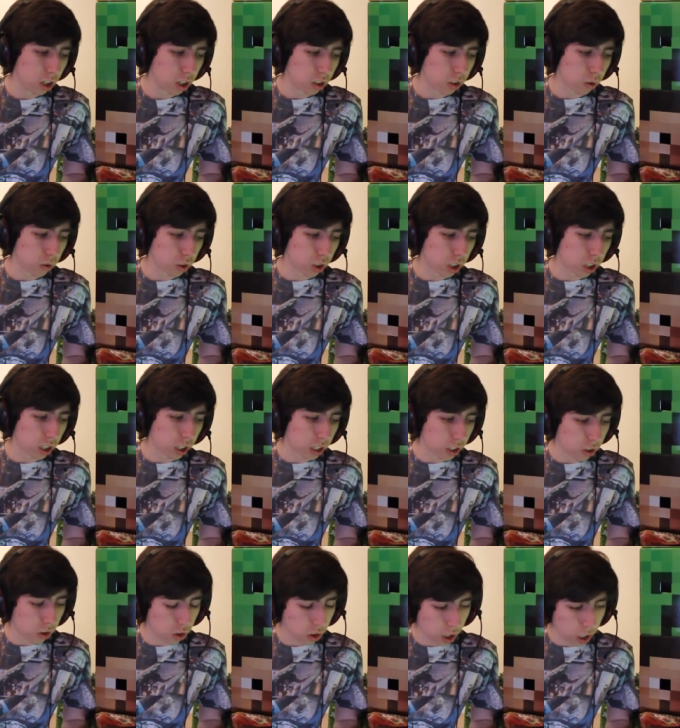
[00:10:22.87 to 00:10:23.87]
So we've got at
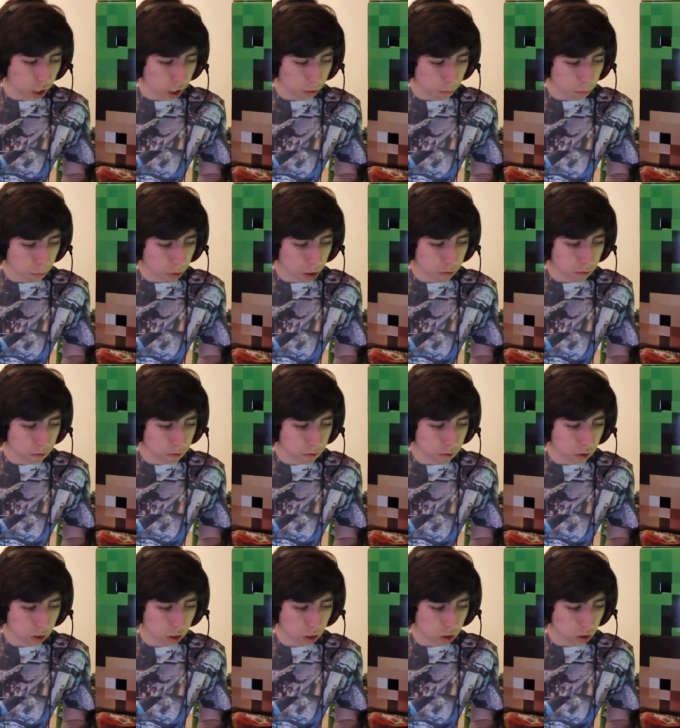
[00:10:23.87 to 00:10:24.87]
least a month
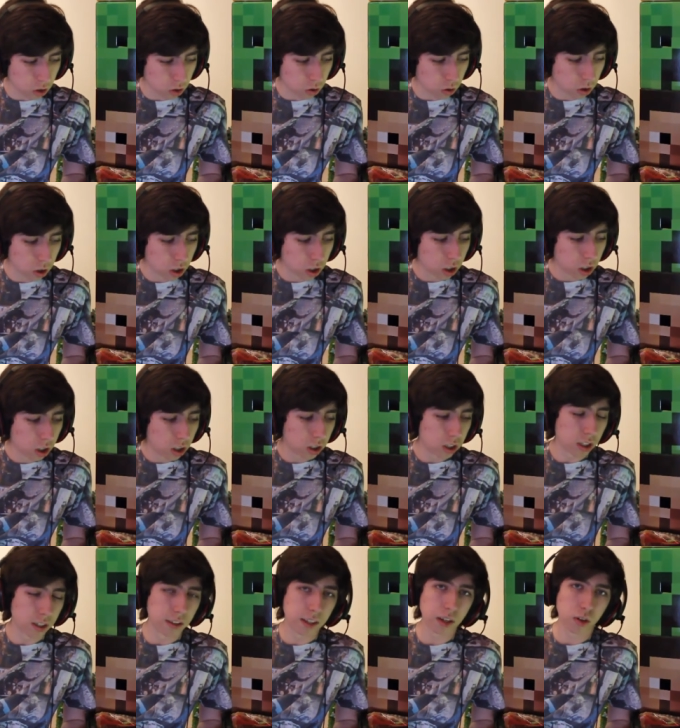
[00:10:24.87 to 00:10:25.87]
till
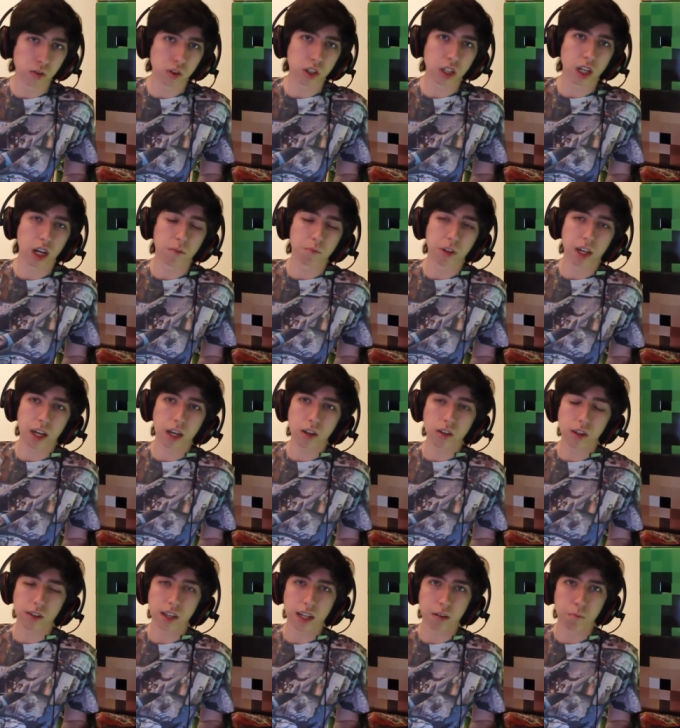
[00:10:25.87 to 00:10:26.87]
the DLC comes out,
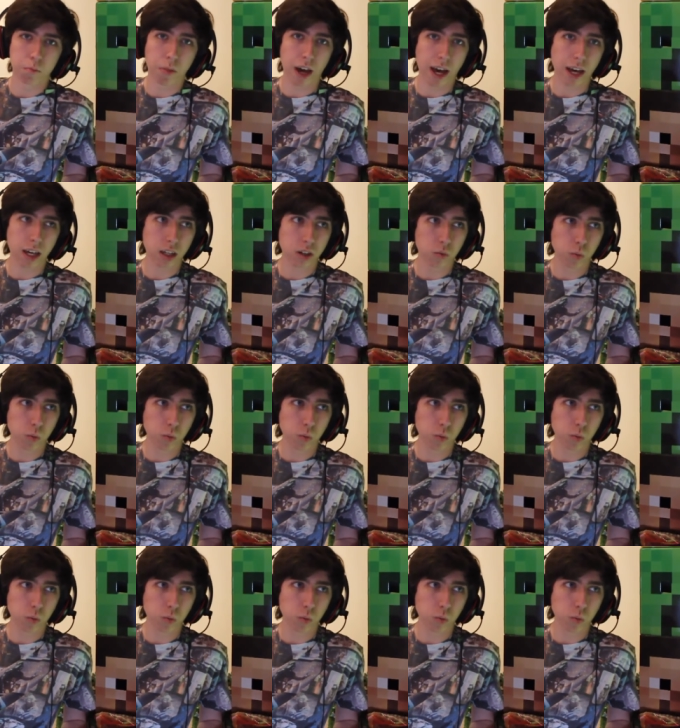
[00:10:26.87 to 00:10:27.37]
the second pack.